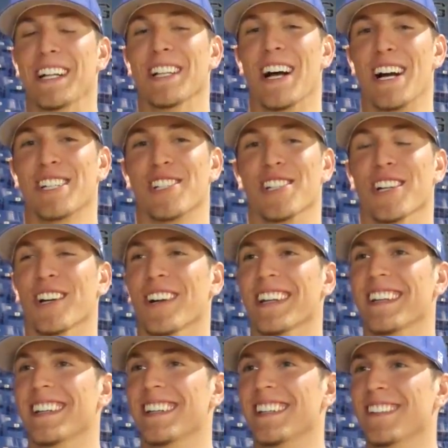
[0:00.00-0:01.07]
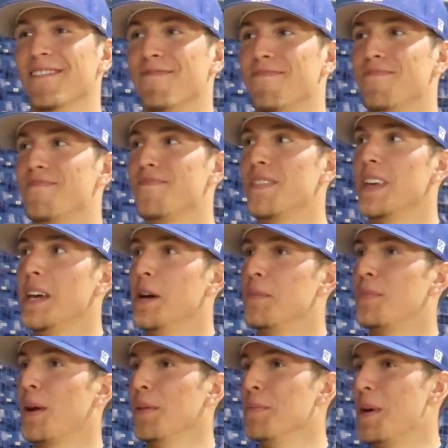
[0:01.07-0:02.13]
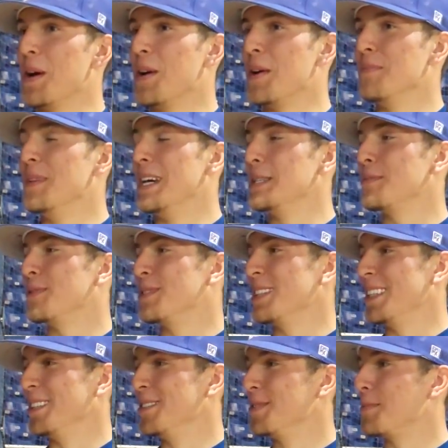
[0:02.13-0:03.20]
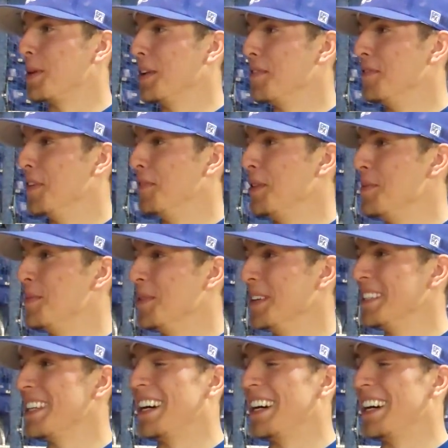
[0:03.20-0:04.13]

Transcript: last year, and uh, probably my on base percentage was probably 50 points